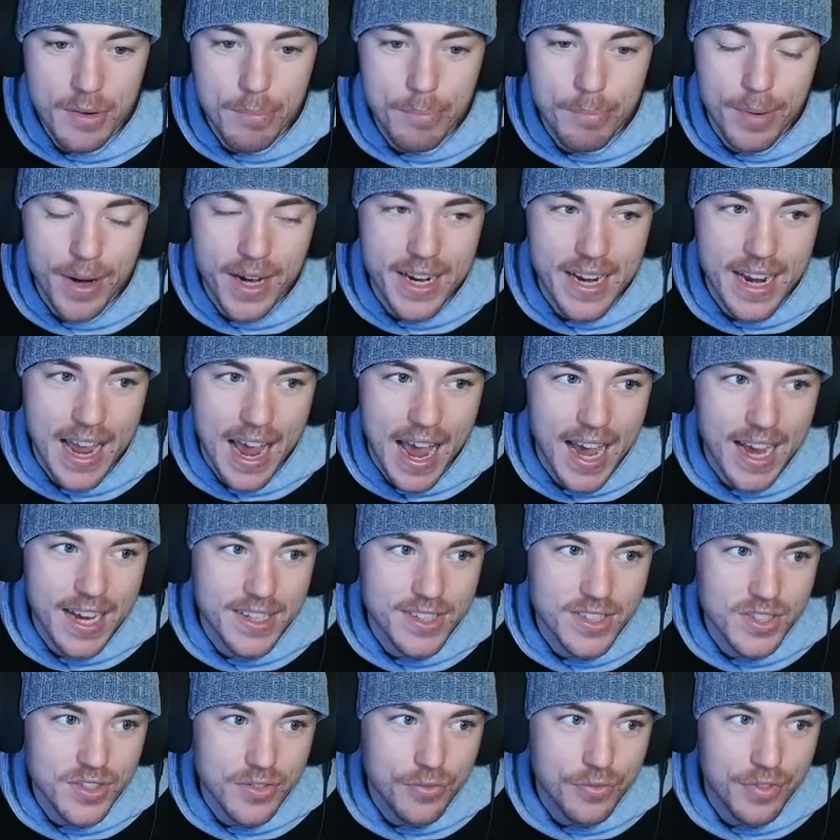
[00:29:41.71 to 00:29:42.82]
but
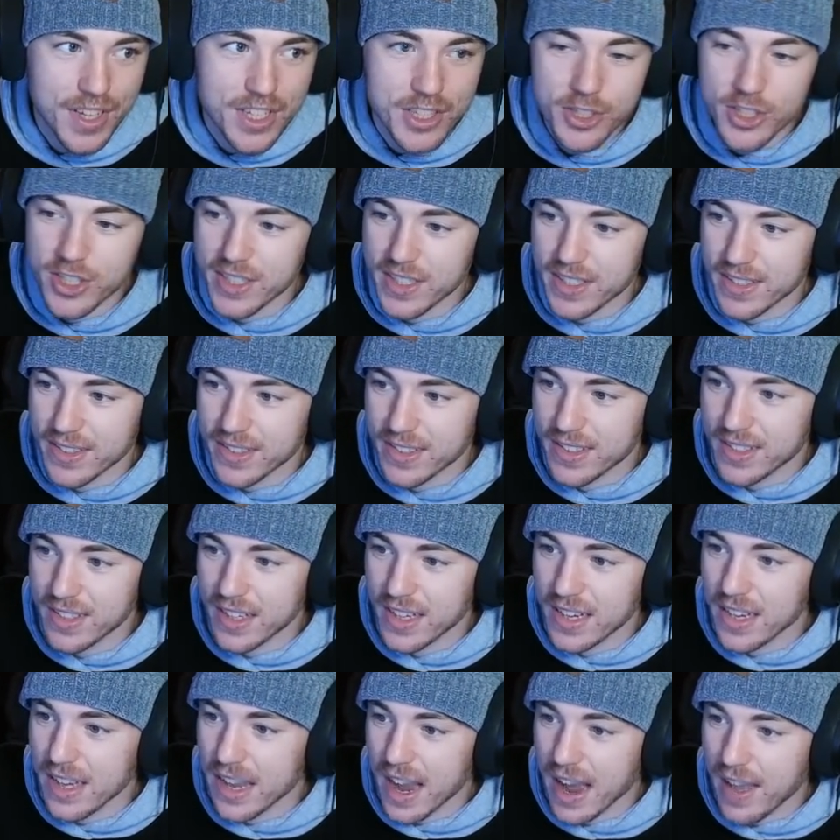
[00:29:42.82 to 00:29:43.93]
as fishes.
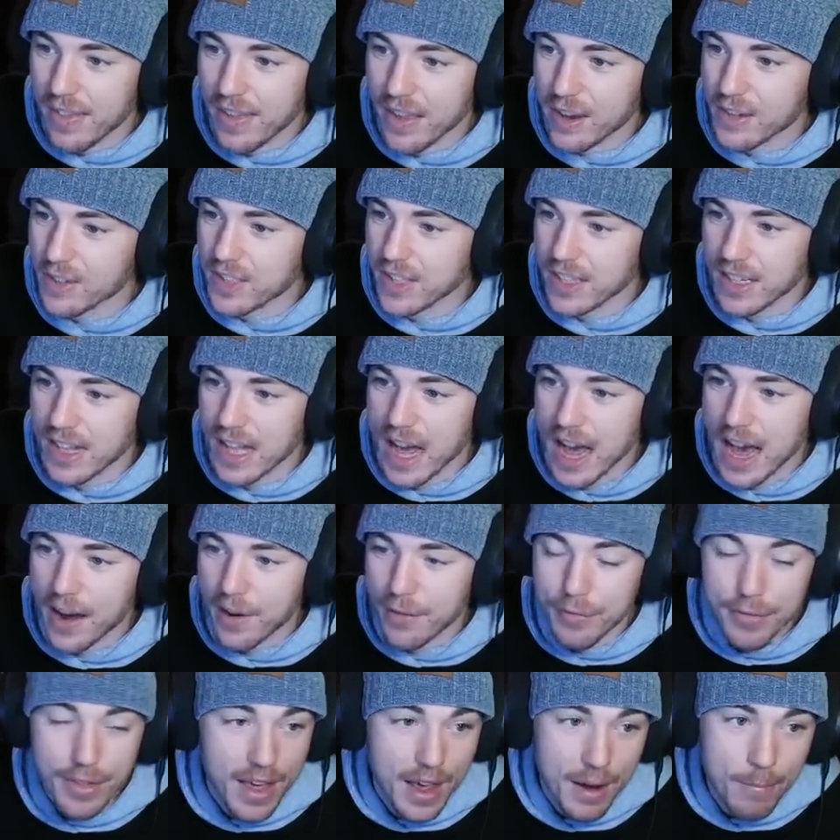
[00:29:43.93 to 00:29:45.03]
And there's a lot
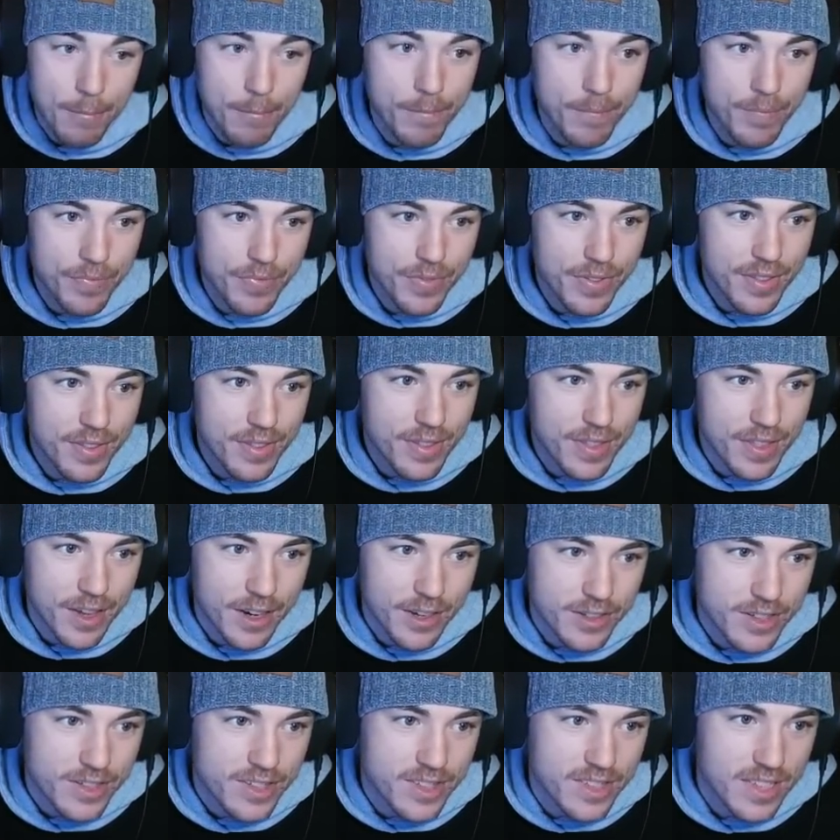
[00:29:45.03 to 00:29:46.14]
of them.
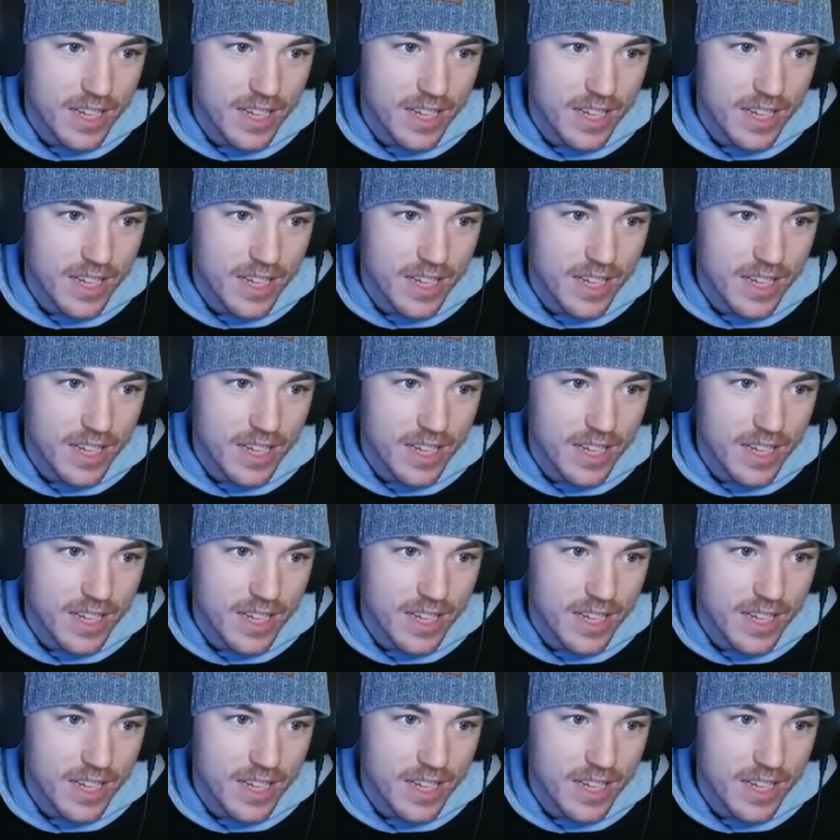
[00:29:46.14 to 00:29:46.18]
There's